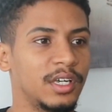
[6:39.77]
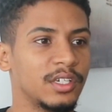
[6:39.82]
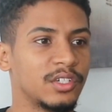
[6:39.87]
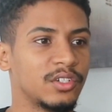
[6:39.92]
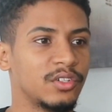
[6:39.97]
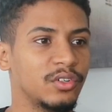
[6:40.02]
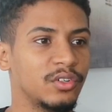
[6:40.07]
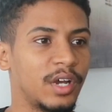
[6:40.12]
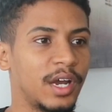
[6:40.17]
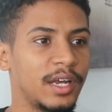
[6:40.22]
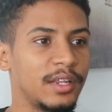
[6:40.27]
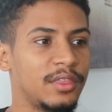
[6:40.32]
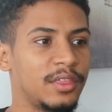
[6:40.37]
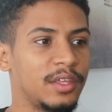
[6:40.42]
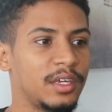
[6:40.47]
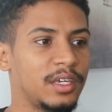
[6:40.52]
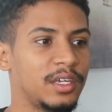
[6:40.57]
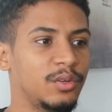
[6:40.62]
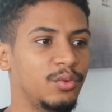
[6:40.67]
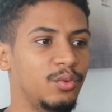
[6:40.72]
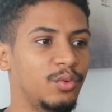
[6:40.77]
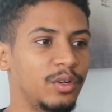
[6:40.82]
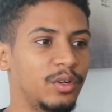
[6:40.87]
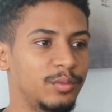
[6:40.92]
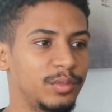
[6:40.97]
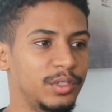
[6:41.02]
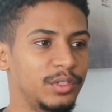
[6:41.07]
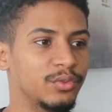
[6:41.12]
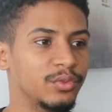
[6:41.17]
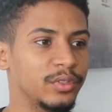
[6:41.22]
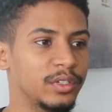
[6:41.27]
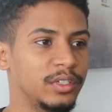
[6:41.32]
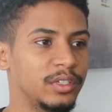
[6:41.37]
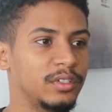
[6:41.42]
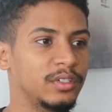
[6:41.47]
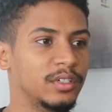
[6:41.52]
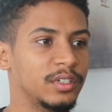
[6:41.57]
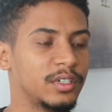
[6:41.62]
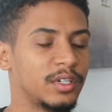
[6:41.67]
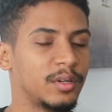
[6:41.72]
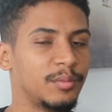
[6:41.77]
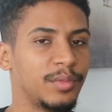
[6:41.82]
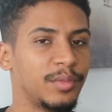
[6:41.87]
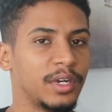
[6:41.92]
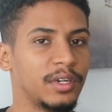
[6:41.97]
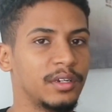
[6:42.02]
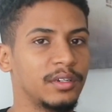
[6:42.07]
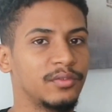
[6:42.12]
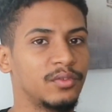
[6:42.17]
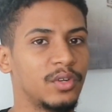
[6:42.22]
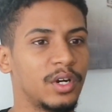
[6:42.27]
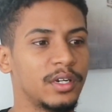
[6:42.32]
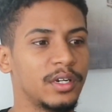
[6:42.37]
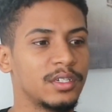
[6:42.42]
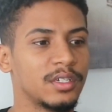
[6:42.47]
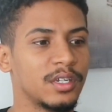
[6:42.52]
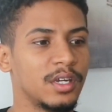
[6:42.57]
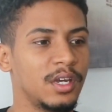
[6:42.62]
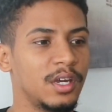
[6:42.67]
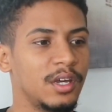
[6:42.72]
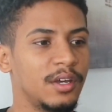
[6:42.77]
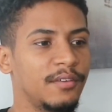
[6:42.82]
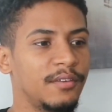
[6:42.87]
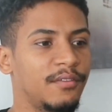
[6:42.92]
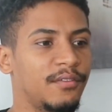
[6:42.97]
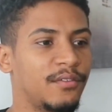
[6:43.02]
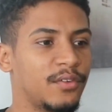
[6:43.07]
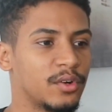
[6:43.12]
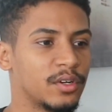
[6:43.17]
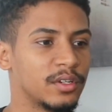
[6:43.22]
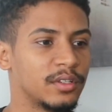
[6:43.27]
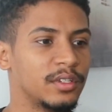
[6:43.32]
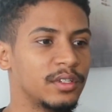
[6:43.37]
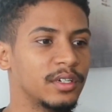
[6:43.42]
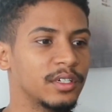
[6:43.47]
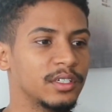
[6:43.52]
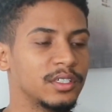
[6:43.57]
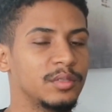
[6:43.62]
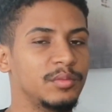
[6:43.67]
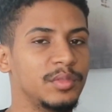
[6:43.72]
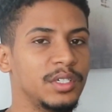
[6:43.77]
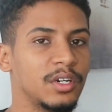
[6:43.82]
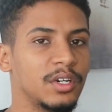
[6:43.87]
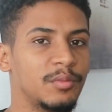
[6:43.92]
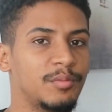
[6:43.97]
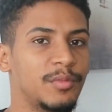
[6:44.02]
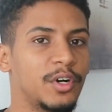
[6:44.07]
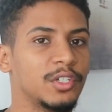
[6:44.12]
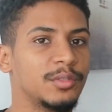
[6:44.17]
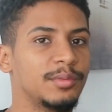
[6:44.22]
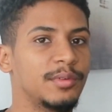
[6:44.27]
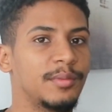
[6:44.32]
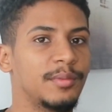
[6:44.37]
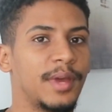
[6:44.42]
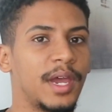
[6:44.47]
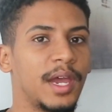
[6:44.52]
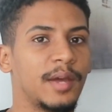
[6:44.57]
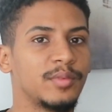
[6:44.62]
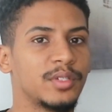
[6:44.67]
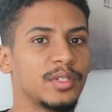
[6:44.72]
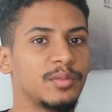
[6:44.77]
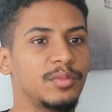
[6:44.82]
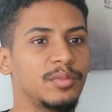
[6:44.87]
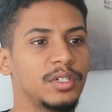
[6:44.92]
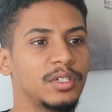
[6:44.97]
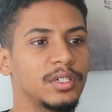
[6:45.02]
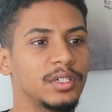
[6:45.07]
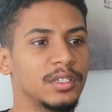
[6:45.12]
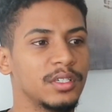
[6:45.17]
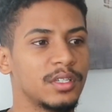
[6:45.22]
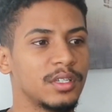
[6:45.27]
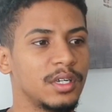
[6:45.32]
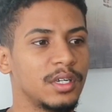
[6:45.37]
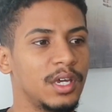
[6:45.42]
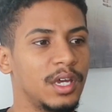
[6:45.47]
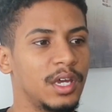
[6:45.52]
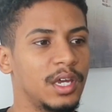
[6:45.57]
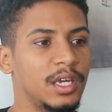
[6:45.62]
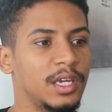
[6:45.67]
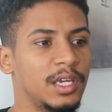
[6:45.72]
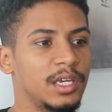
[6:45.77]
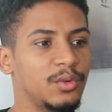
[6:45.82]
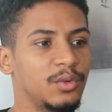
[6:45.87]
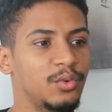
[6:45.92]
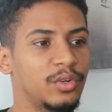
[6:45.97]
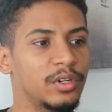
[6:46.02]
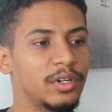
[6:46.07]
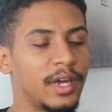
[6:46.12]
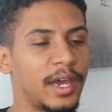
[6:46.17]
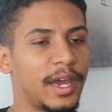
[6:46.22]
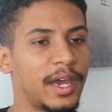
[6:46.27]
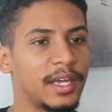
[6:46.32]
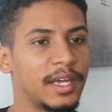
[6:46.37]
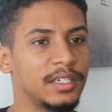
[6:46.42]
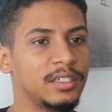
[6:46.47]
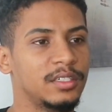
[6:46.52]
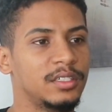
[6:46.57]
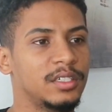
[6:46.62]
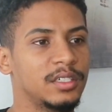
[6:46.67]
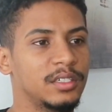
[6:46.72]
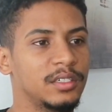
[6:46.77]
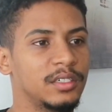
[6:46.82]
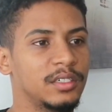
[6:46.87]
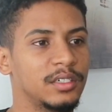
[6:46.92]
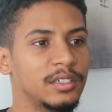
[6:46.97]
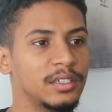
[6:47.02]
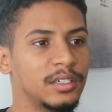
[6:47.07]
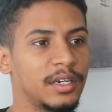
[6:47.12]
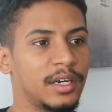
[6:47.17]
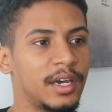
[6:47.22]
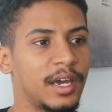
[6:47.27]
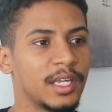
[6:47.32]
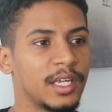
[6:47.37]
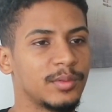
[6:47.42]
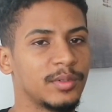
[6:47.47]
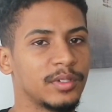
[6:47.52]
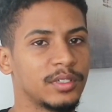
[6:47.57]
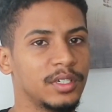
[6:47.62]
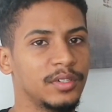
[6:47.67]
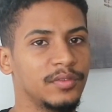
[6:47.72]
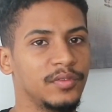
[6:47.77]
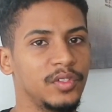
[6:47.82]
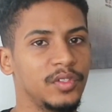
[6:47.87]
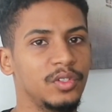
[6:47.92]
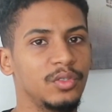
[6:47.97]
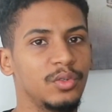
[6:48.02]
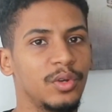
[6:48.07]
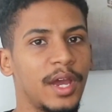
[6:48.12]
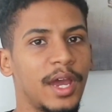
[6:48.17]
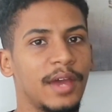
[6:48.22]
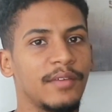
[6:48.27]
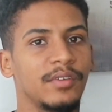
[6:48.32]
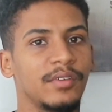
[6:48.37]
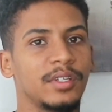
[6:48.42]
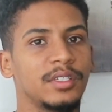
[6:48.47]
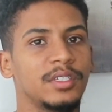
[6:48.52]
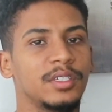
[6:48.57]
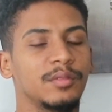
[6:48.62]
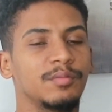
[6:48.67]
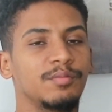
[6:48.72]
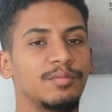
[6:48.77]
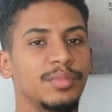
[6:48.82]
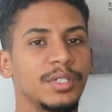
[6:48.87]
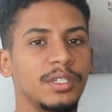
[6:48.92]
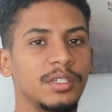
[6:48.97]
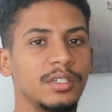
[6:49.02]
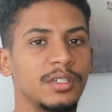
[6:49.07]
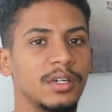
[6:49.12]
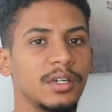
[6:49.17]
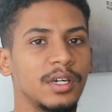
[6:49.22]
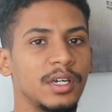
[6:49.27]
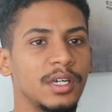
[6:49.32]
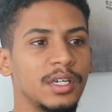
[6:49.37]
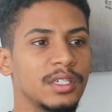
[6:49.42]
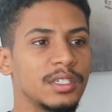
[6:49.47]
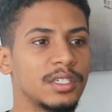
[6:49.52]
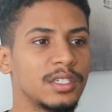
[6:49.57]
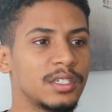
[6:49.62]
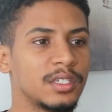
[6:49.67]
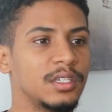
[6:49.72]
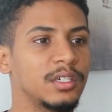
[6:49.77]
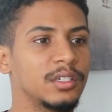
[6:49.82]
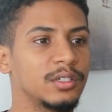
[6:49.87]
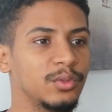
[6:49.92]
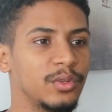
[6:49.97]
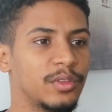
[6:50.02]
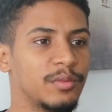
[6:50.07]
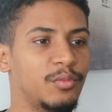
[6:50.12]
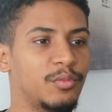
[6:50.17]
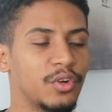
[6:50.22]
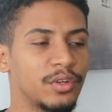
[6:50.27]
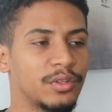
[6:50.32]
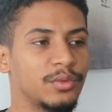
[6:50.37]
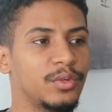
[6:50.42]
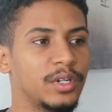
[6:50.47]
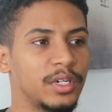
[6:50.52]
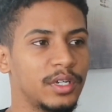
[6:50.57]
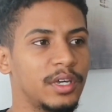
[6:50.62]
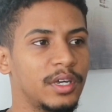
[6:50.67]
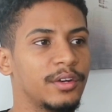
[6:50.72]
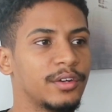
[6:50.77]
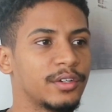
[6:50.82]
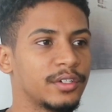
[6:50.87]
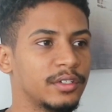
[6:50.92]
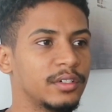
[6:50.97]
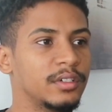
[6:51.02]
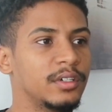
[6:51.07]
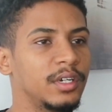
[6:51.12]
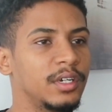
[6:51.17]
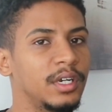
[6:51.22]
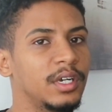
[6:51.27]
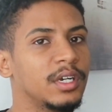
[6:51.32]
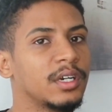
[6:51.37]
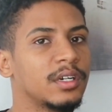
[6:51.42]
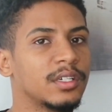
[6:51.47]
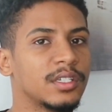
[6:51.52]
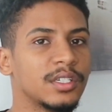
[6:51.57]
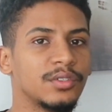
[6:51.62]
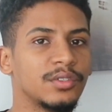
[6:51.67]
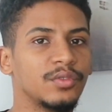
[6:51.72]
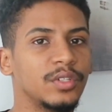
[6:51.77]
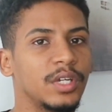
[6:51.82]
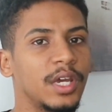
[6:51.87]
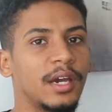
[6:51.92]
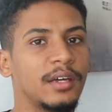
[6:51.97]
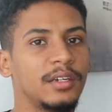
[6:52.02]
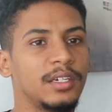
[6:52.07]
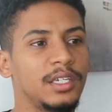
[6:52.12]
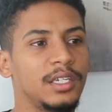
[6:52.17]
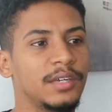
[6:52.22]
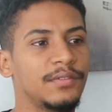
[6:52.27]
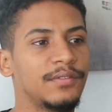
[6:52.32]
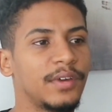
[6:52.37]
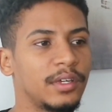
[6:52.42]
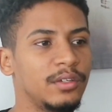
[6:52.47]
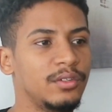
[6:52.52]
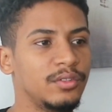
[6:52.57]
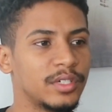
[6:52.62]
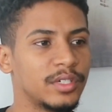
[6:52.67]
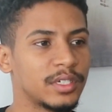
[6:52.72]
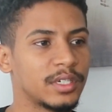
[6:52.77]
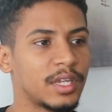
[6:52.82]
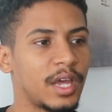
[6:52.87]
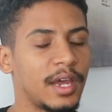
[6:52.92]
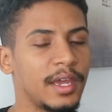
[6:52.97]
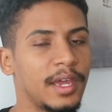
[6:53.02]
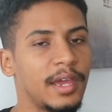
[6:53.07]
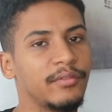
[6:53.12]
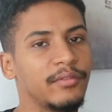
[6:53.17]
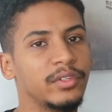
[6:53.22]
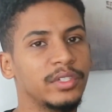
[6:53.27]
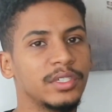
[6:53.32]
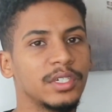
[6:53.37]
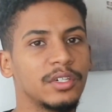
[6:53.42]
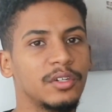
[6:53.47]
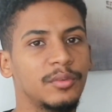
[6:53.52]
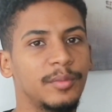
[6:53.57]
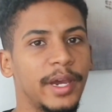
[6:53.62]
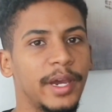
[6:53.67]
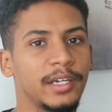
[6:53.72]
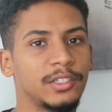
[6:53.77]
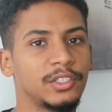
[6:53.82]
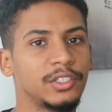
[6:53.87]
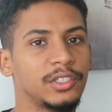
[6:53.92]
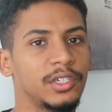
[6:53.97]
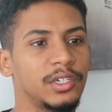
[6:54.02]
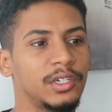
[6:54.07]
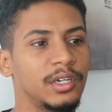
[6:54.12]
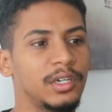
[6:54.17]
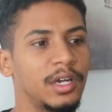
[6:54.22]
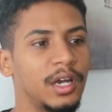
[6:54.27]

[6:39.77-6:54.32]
So I think it will be really good competitive wise for there to be multiple maps, because it will add to the aspect of you having to be skilled with more than one character. Because in reality, if I use Skye every single match,